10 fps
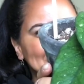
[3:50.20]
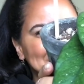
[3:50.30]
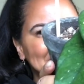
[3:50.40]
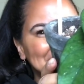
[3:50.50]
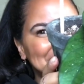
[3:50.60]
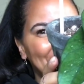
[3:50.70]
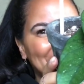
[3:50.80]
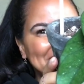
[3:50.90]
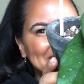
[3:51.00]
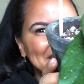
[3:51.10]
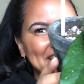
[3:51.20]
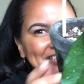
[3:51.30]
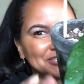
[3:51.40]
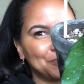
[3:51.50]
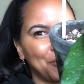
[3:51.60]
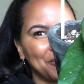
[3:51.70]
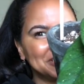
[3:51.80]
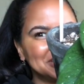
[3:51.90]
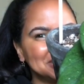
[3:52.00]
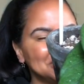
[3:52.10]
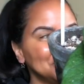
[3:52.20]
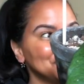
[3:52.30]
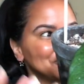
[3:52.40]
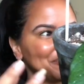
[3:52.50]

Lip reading: elongated pointy leaves.